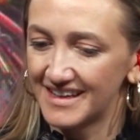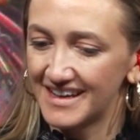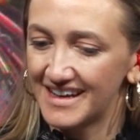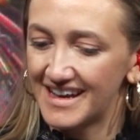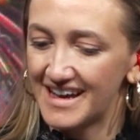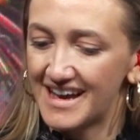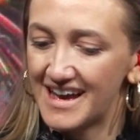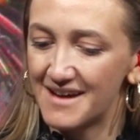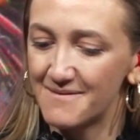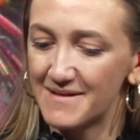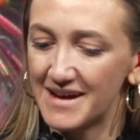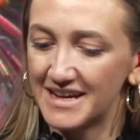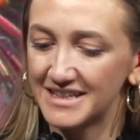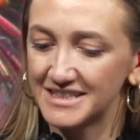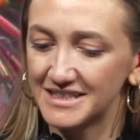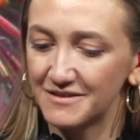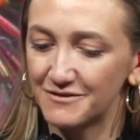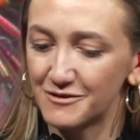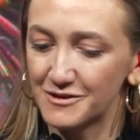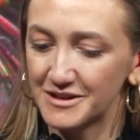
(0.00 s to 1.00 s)

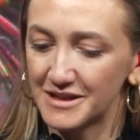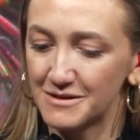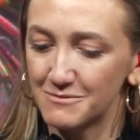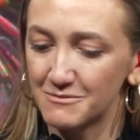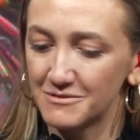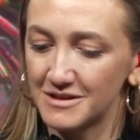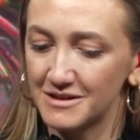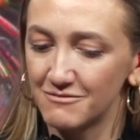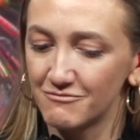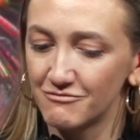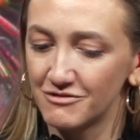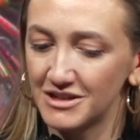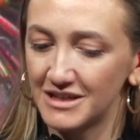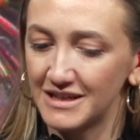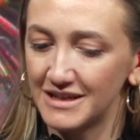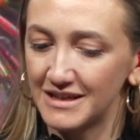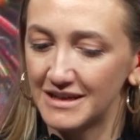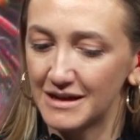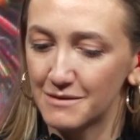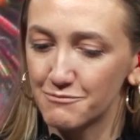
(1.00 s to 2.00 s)
Andy Fordham, we
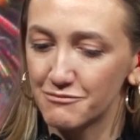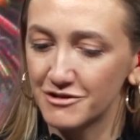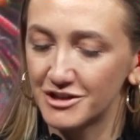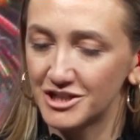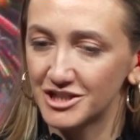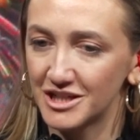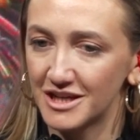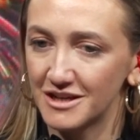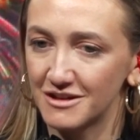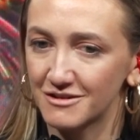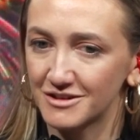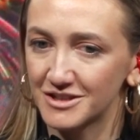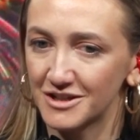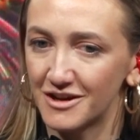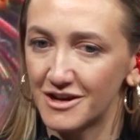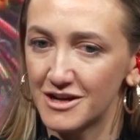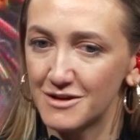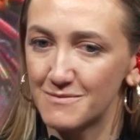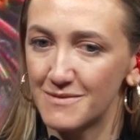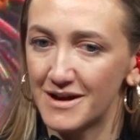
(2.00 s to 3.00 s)
really appreciate your
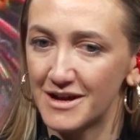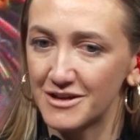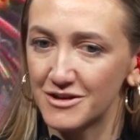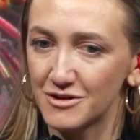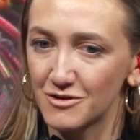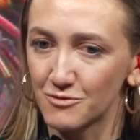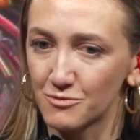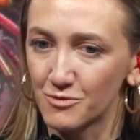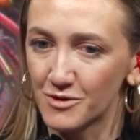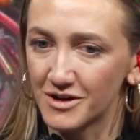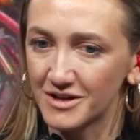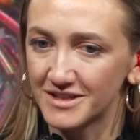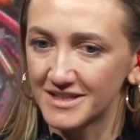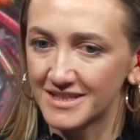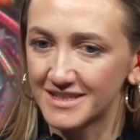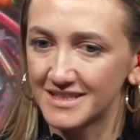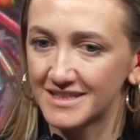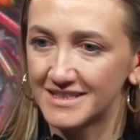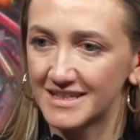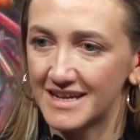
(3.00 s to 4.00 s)
time and your words
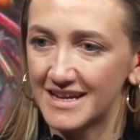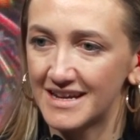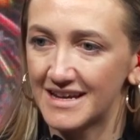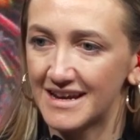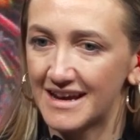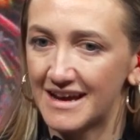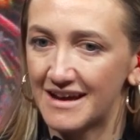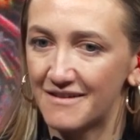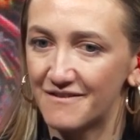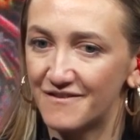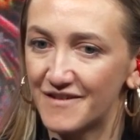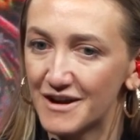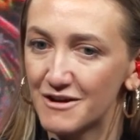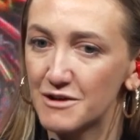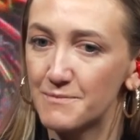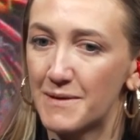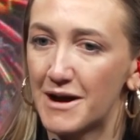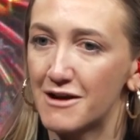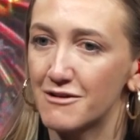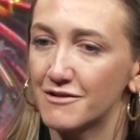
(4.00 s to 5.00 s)
today. Very
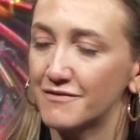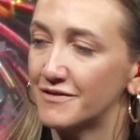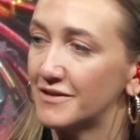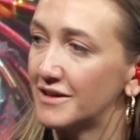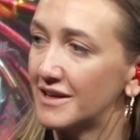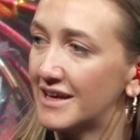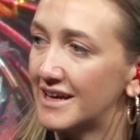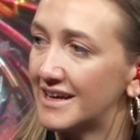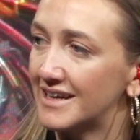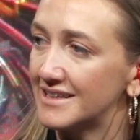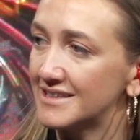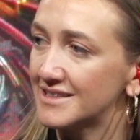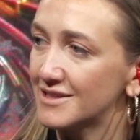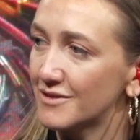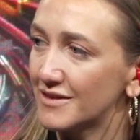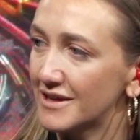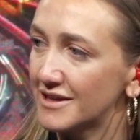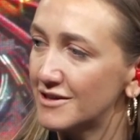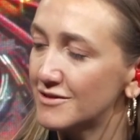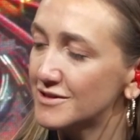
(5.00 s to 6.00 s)
powerful, and so
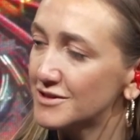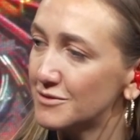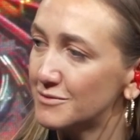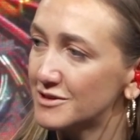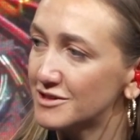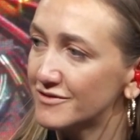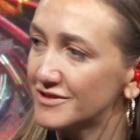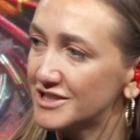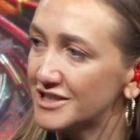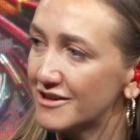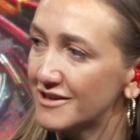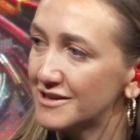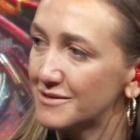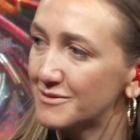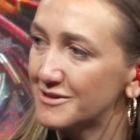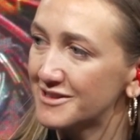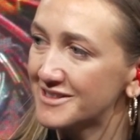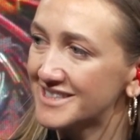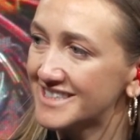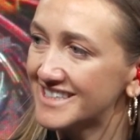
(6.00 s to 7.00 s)
thank you so much for sharing them
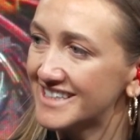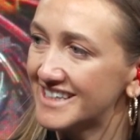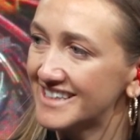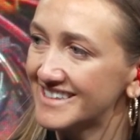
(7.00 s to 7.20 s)
with us today.